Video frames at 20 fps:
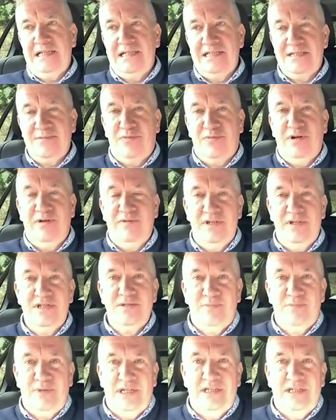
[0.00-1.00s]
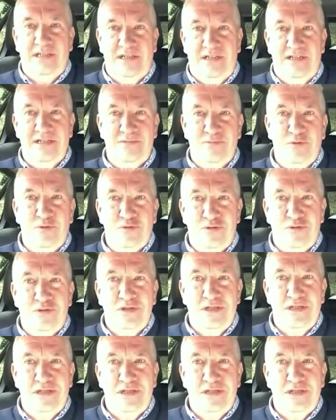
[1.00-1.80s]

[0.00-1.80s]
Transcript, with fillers: and it's a privilege of being, I suppose,